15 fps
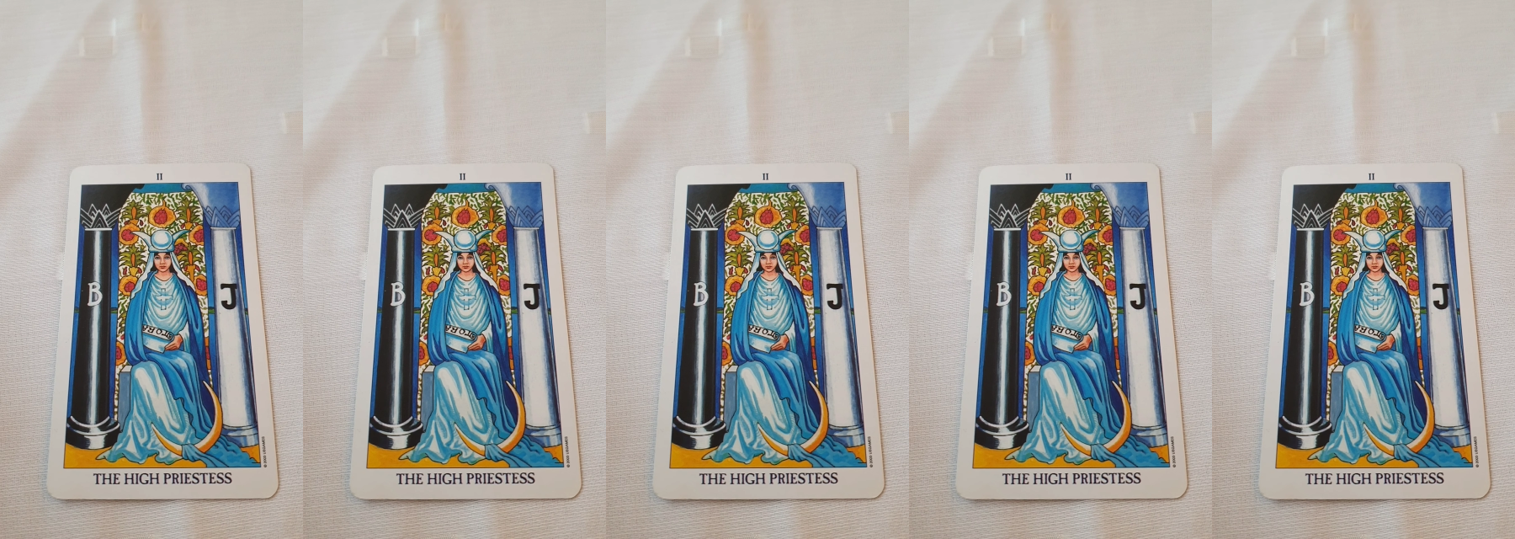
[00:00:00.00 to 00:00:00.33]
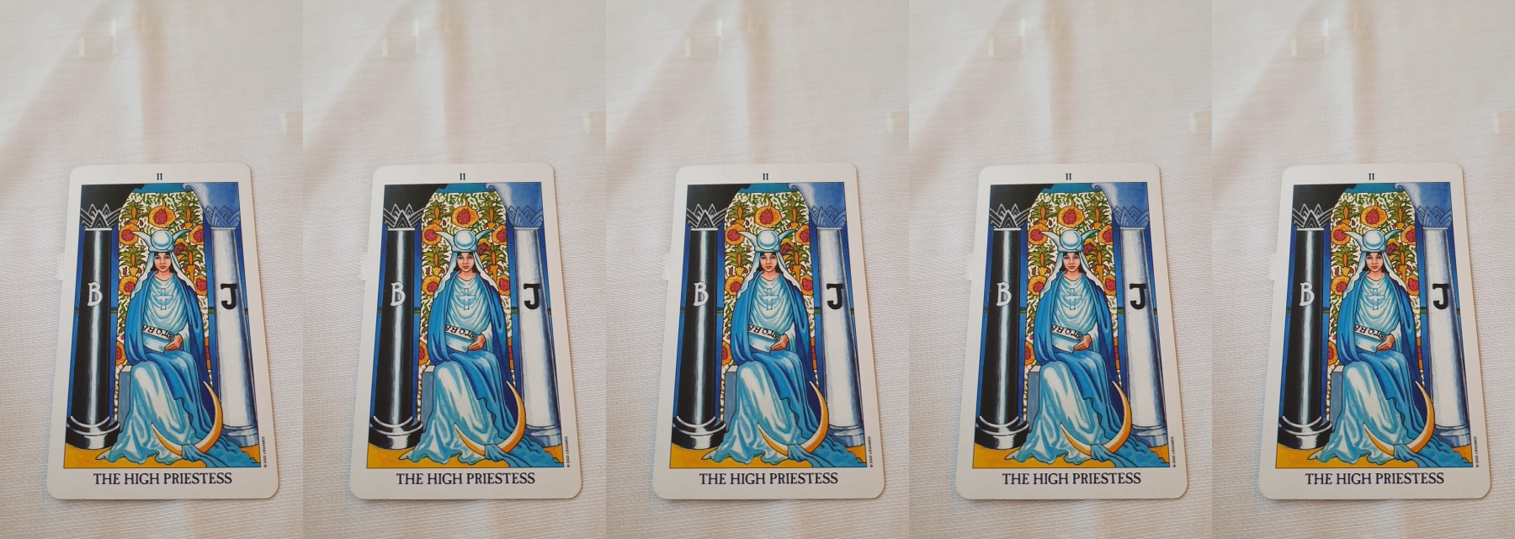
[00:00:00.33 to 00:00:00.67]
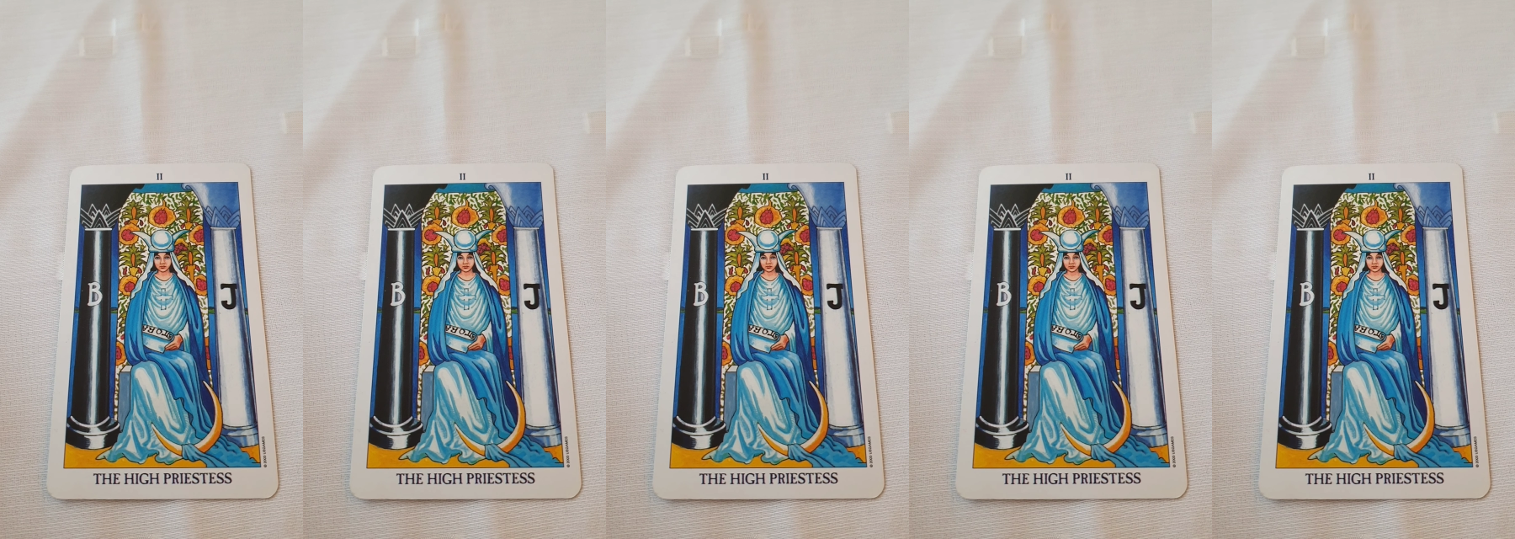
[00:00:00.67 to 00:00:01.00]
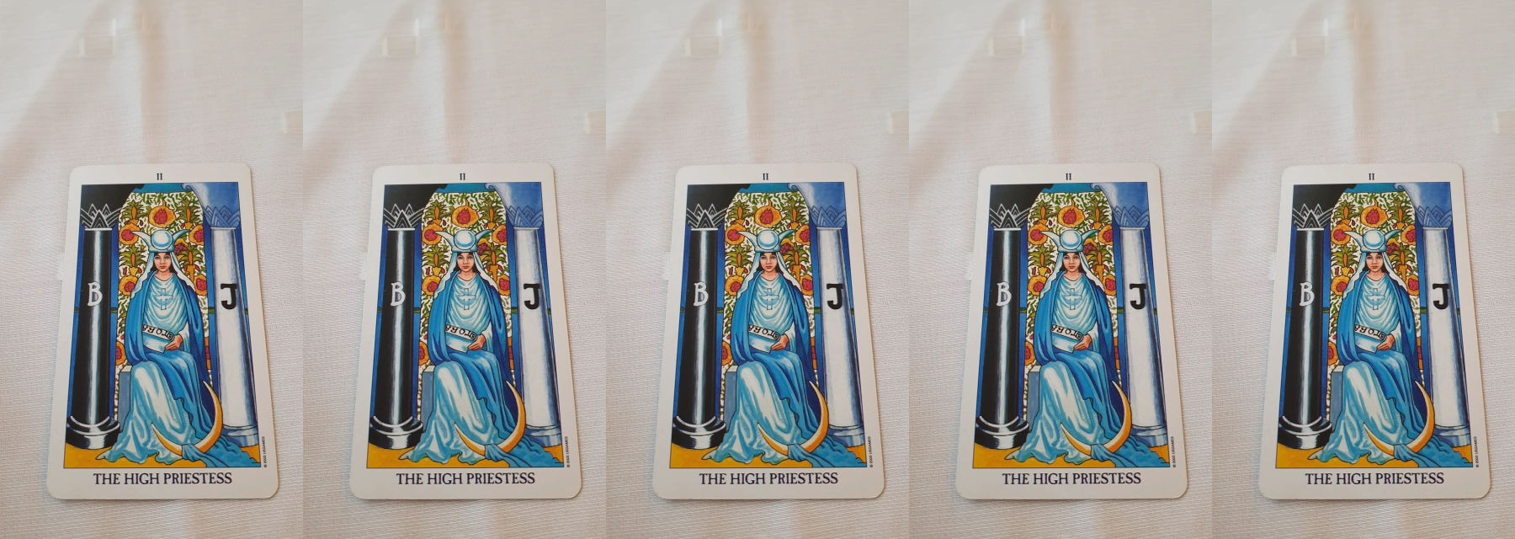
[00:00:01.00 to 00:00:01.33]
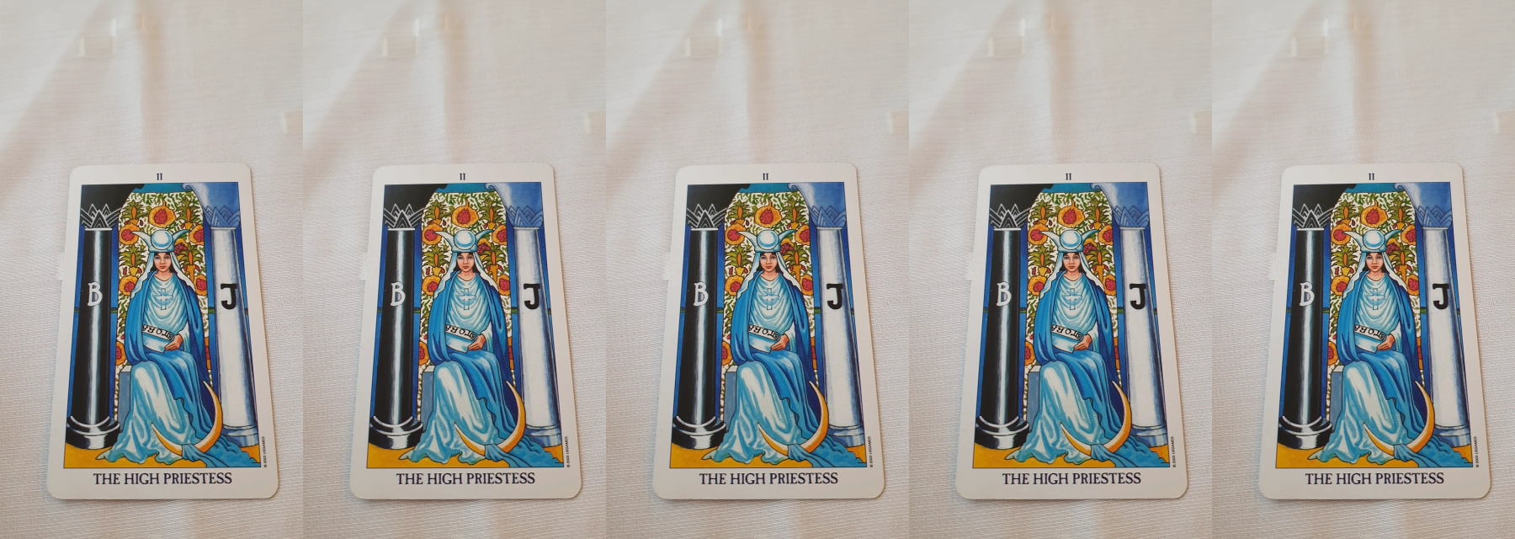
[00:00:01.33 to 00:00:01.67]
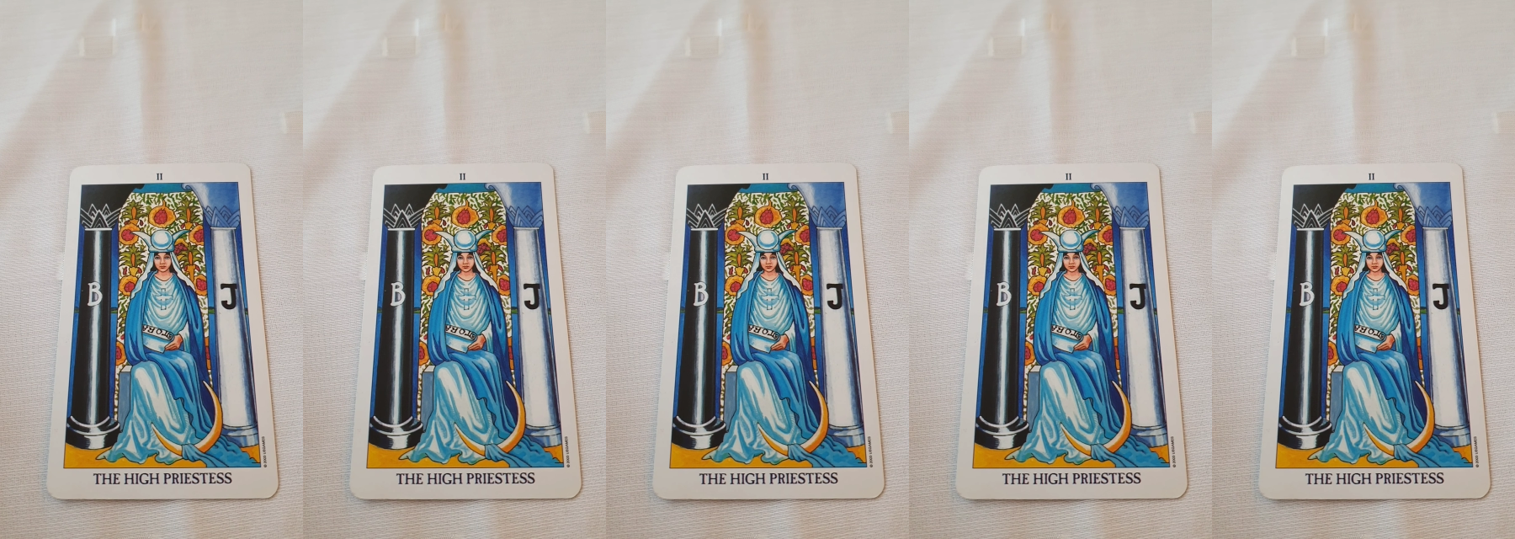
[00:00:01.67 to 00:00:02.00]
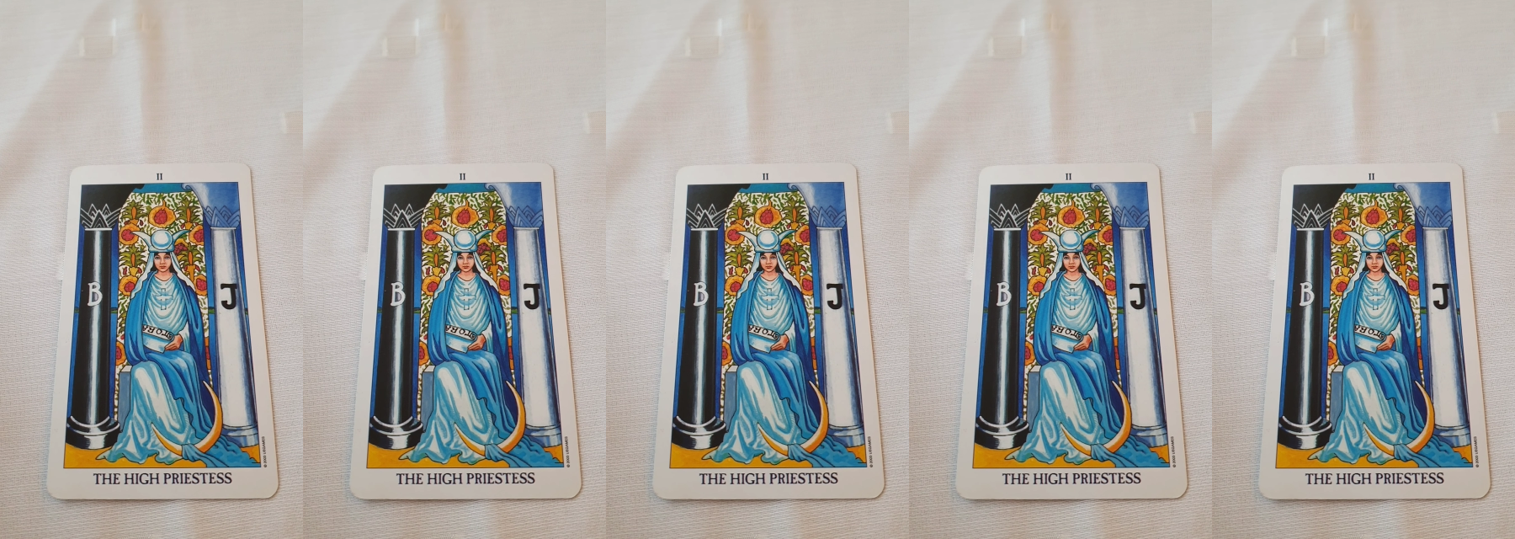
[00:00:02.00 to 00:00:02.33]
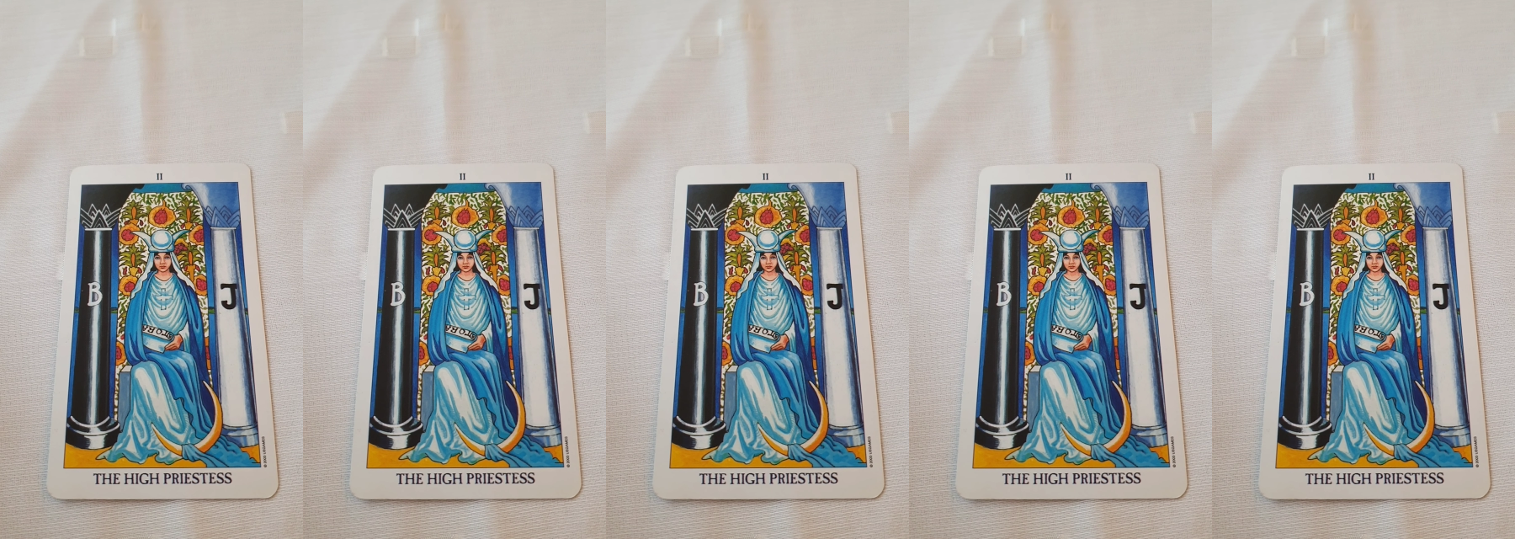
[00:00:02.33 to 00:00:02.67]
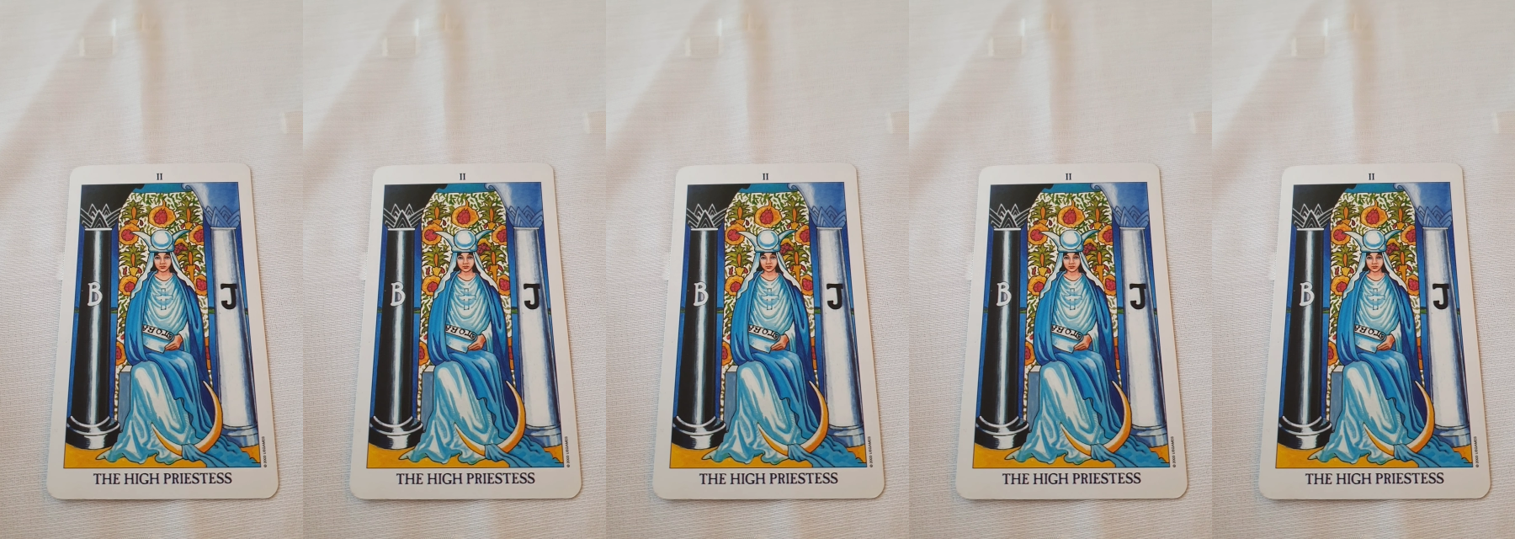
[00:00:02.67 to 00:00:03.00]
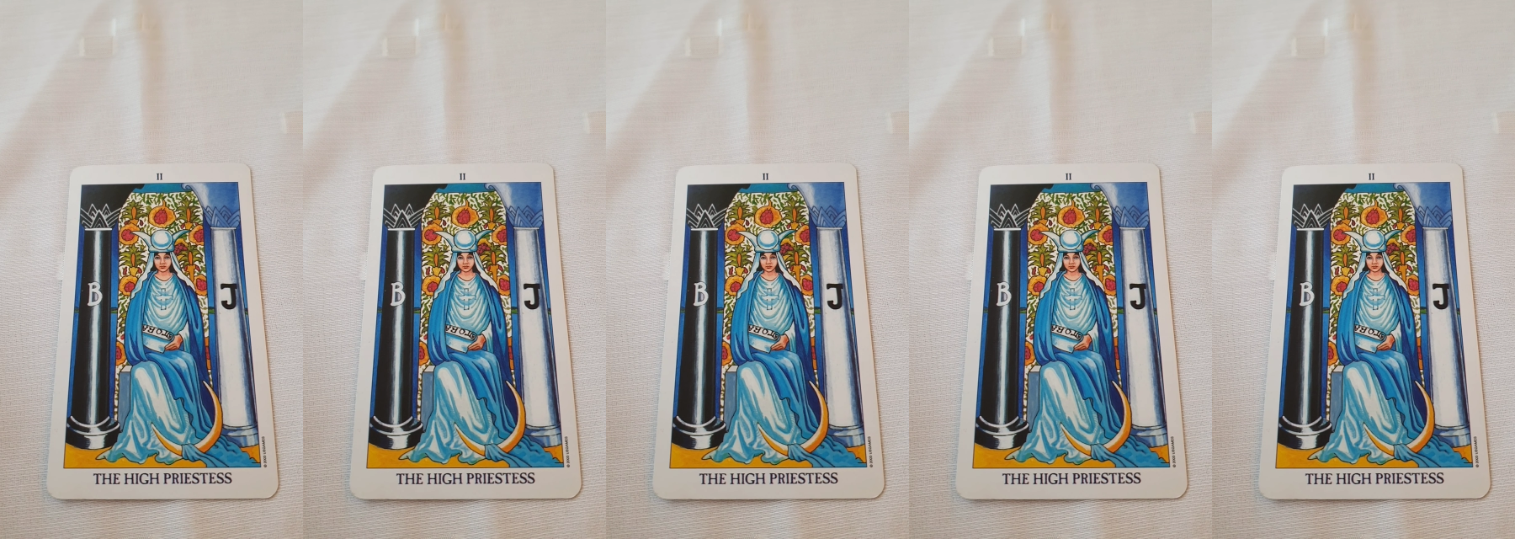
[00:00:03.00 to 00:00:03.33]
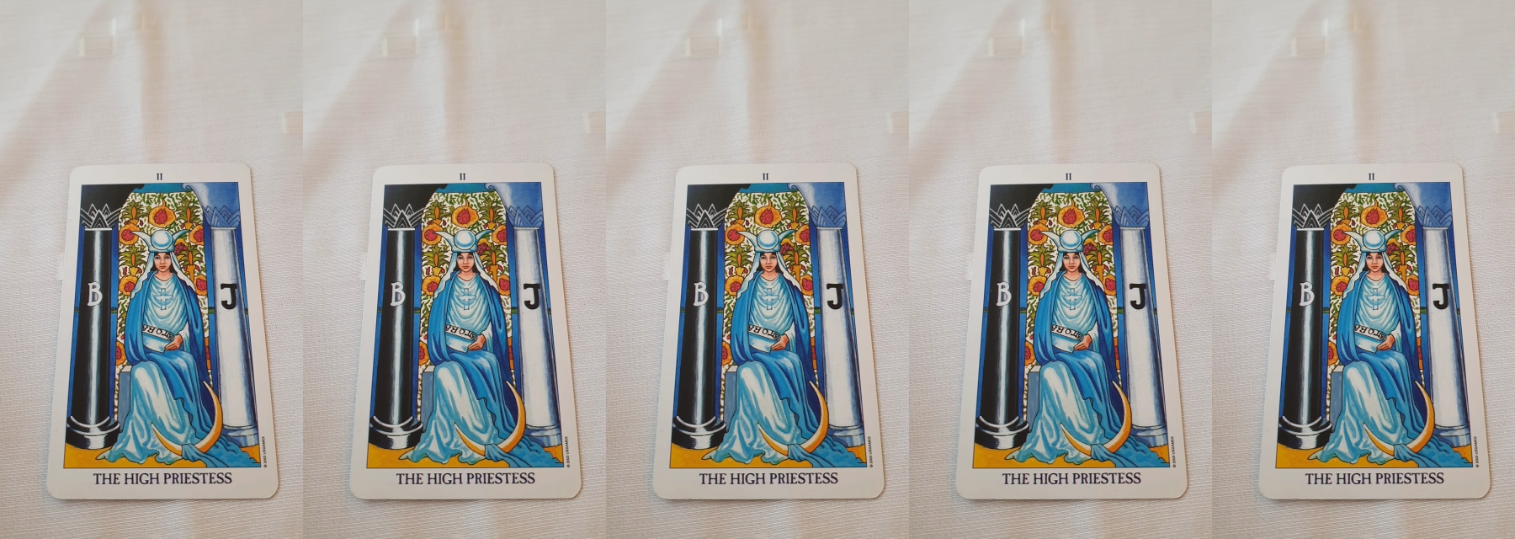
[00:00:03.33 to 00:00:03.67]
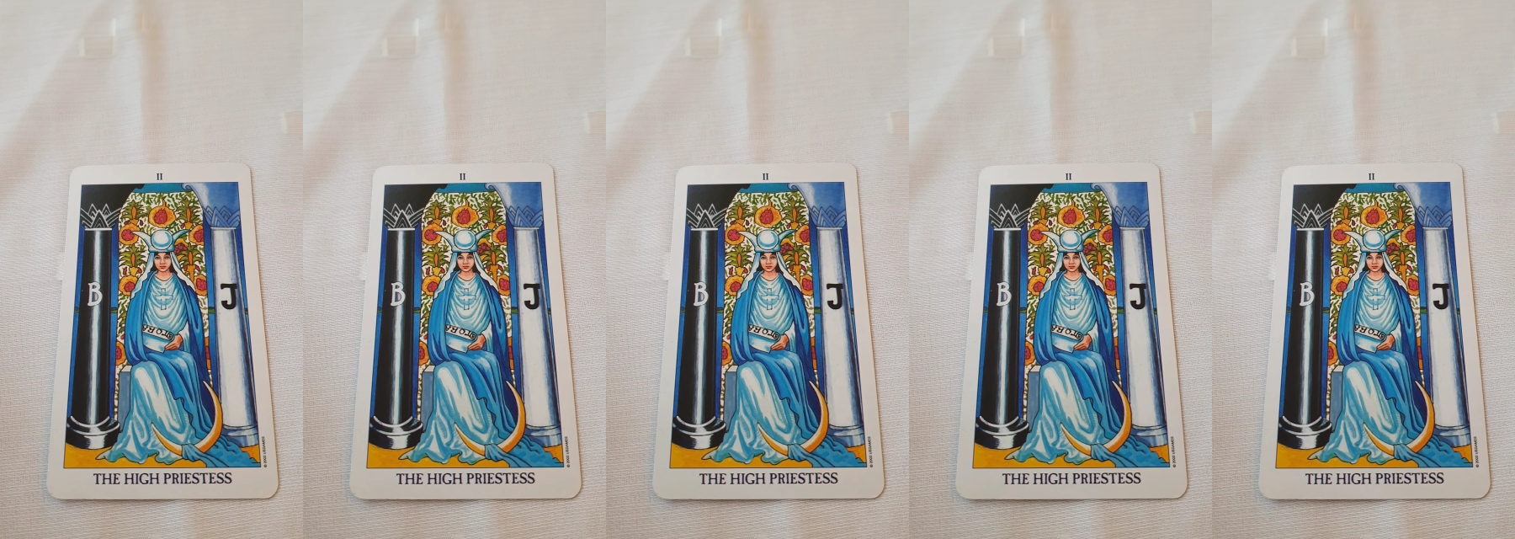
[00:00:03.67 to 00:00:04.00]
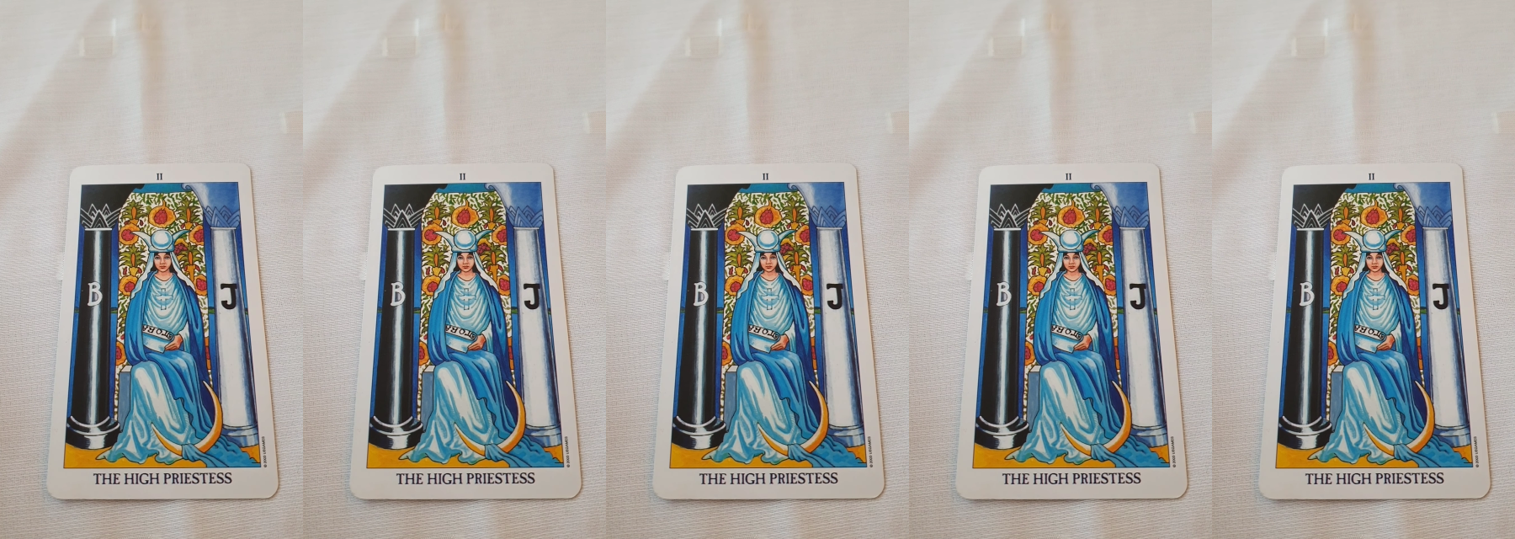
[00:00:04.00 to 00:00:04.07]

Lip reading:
[unreadable: no face in view]